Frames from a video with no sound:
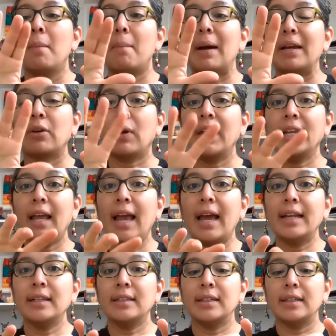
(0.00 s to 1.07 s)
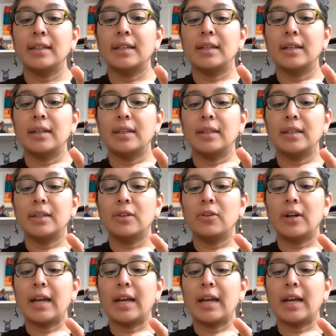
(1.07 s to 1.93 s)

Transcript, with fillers: My right hand, you know,